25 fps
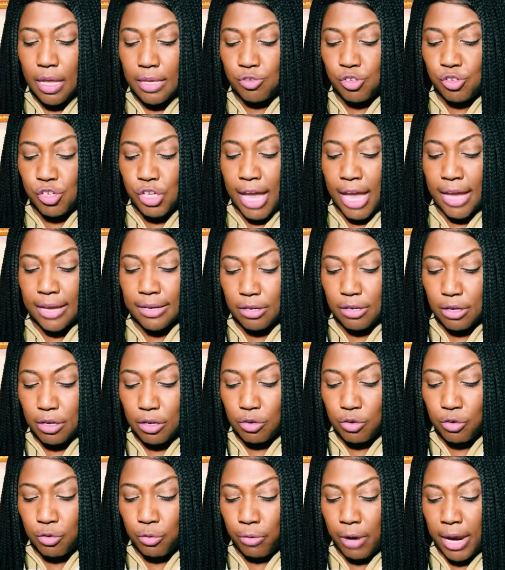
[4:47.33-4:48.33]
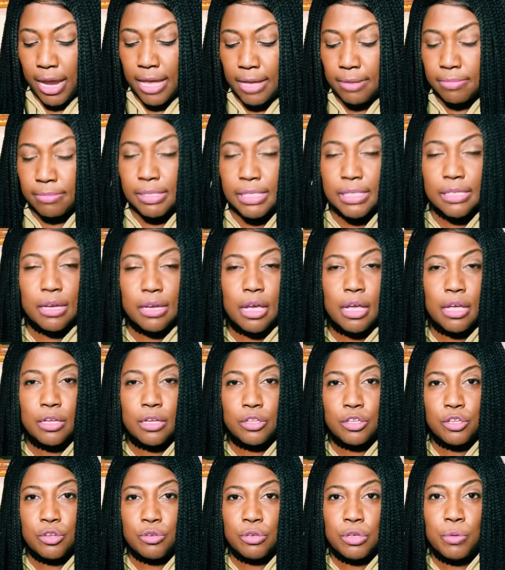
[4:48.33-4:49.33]
Jack Graham's uh,
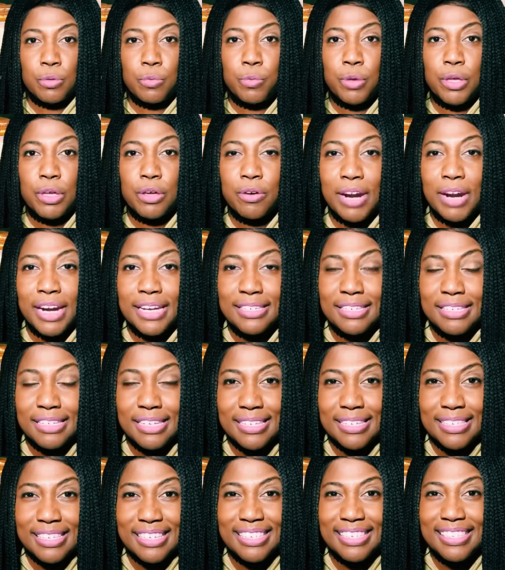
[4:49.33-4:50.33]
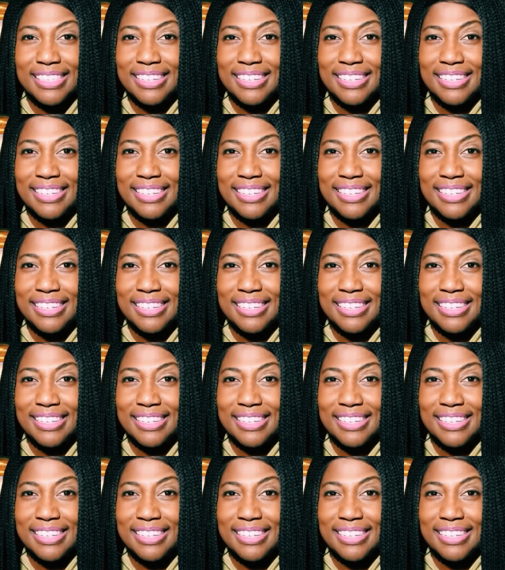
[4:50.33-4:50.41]
union with Christ Jesus.